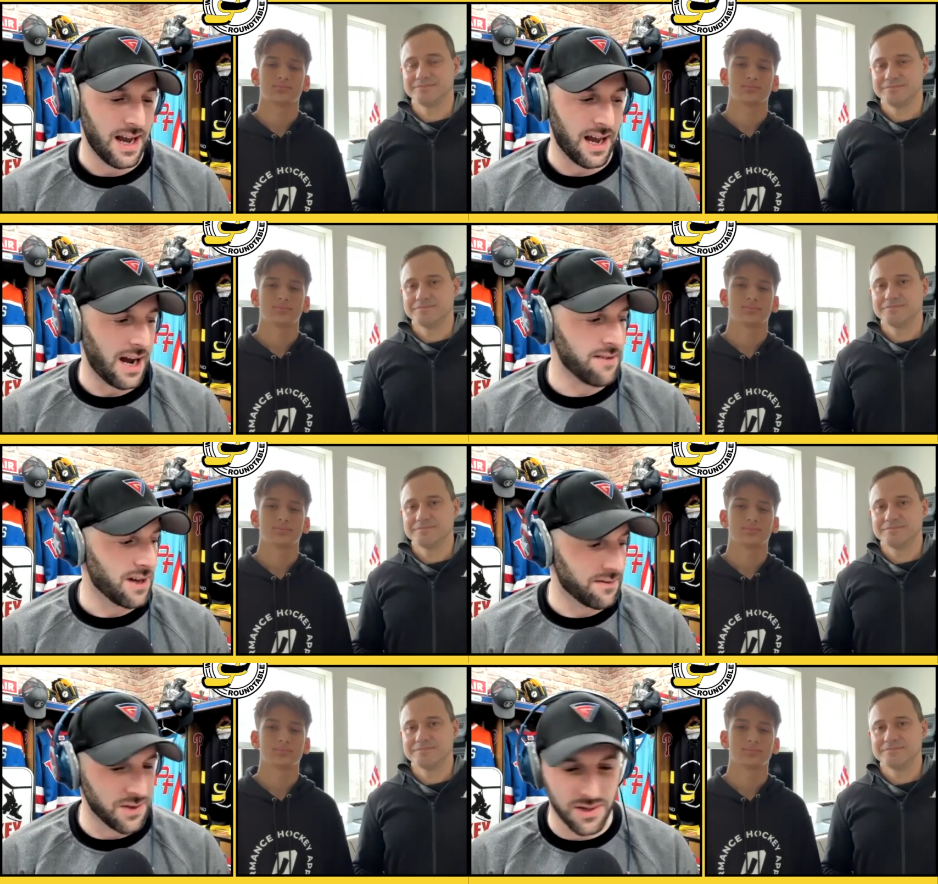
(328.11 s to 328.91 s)
Speaker 1: And I've
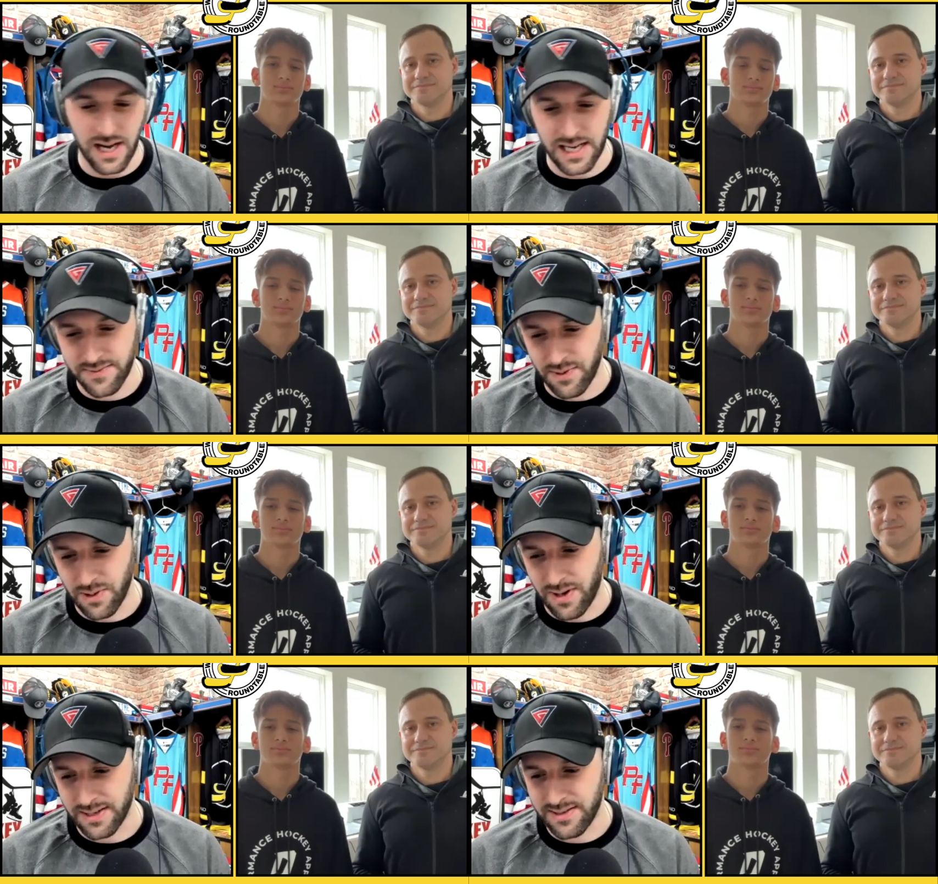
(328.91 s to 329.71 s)
loved you guys for a
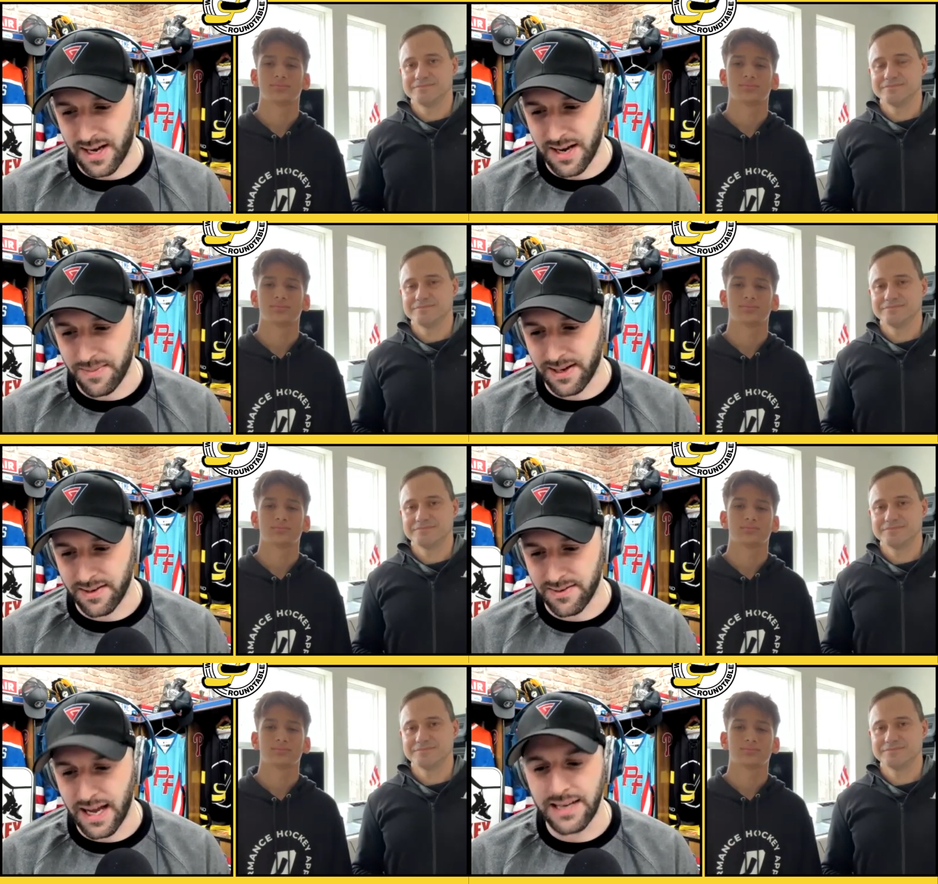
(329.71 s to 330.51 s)
long time
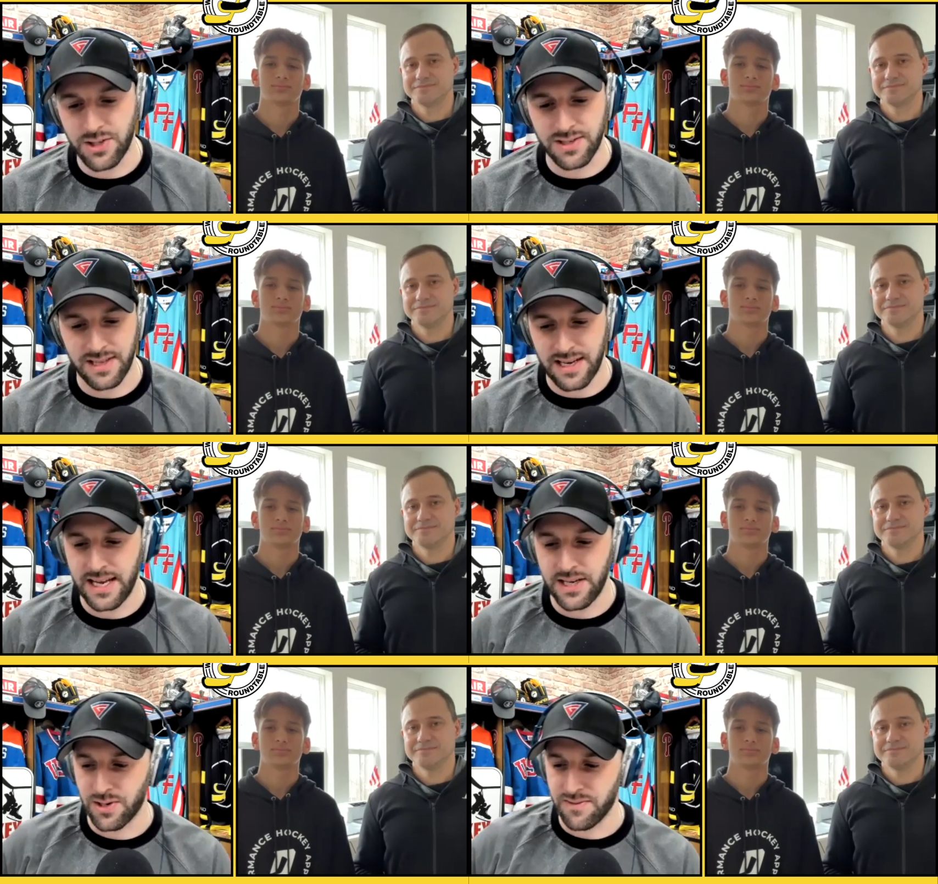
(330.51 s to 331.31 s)
because not just the
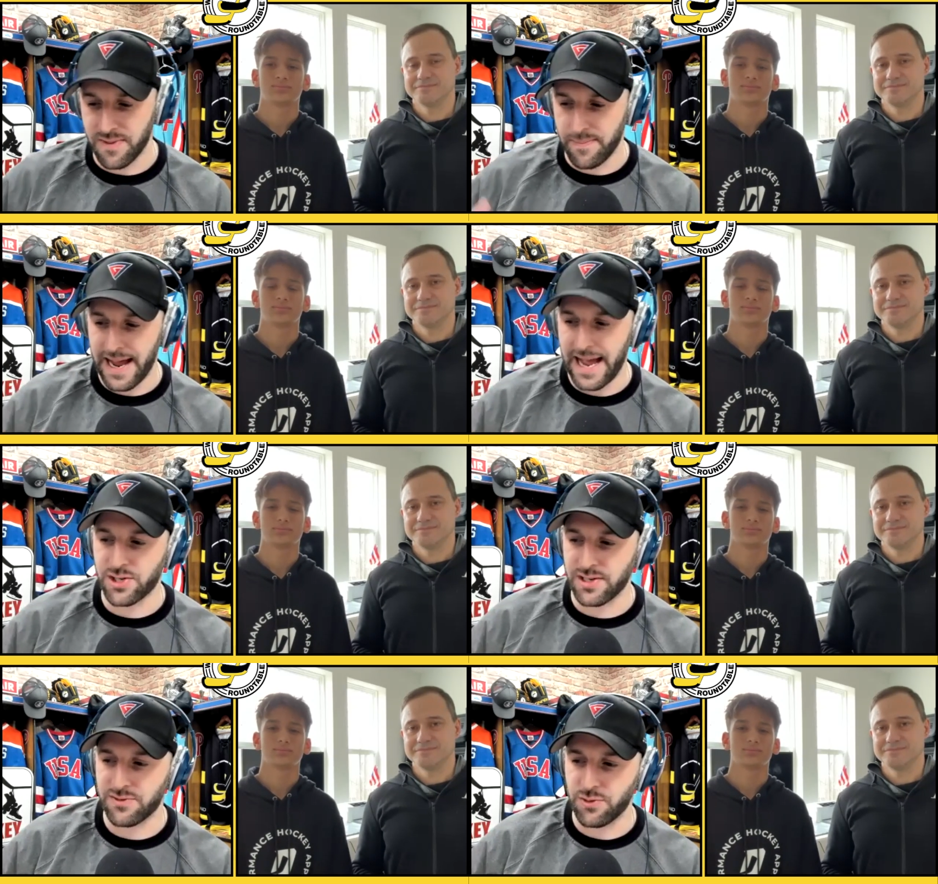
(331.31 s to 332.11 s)
nature of the
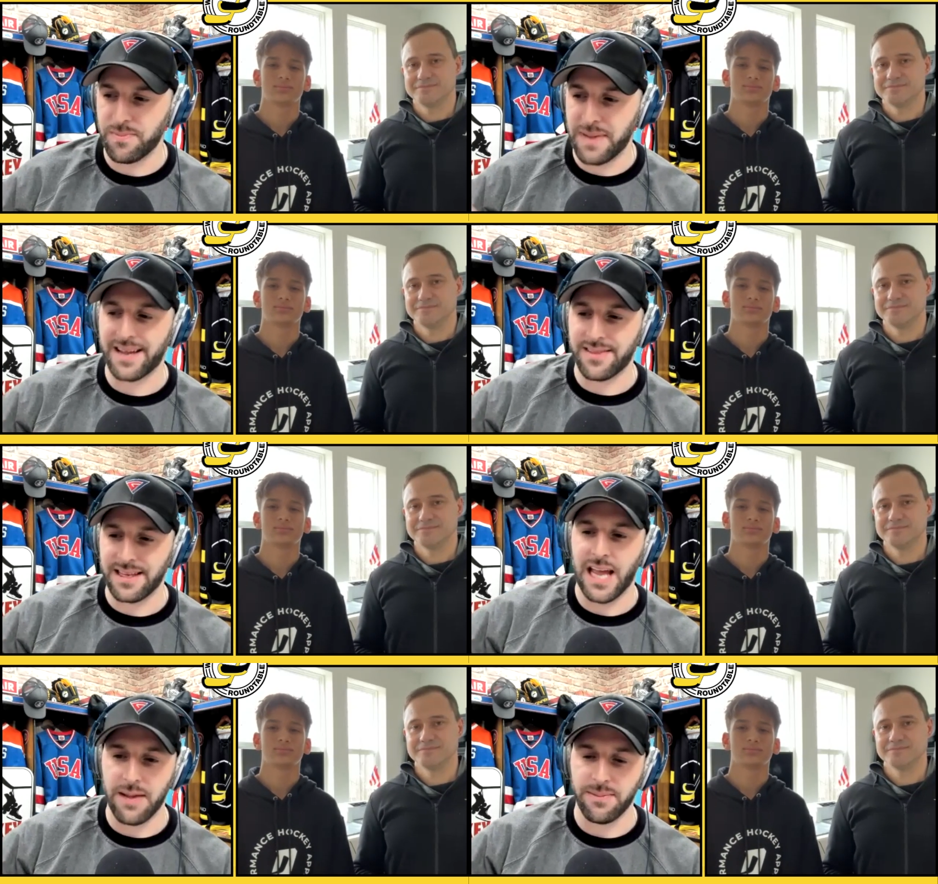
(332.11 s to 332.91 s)
passion to make
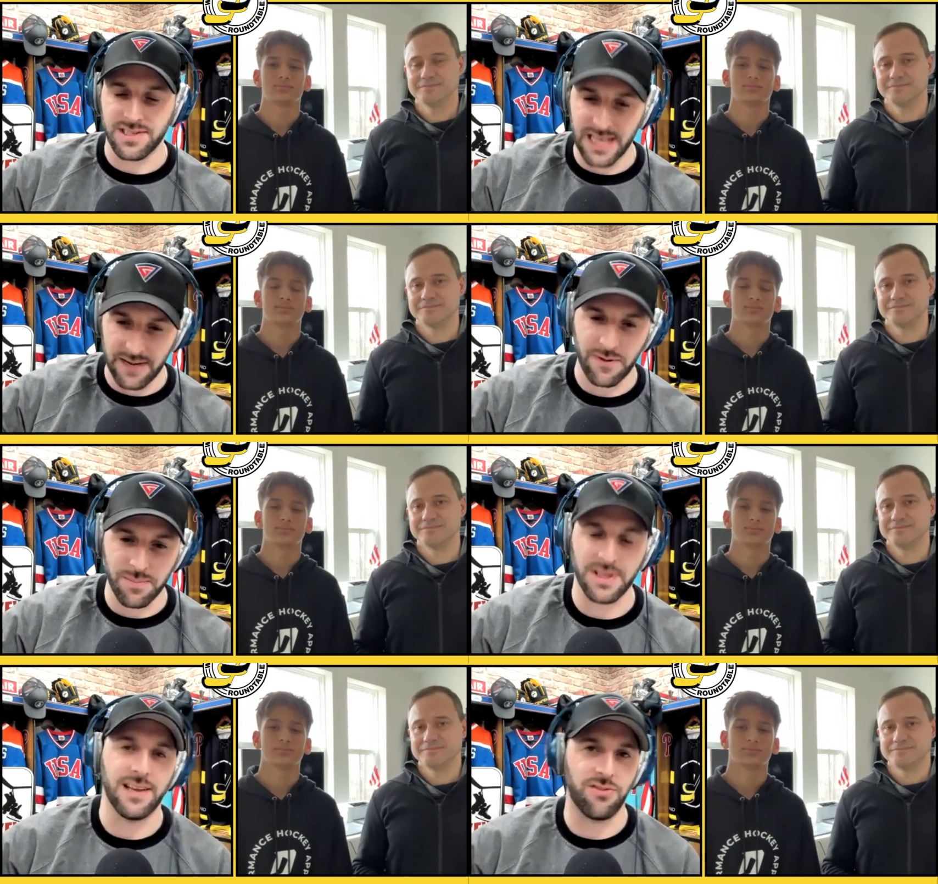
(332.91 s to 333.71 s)
the game a safer
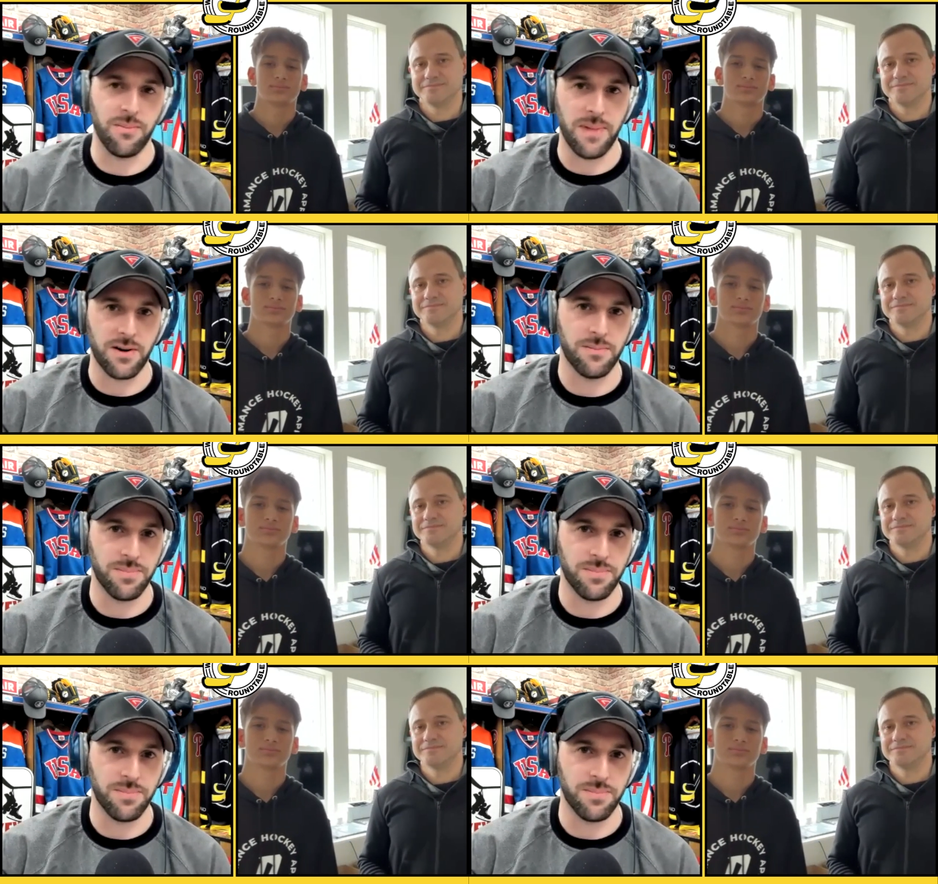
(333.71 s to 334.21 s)
place, a better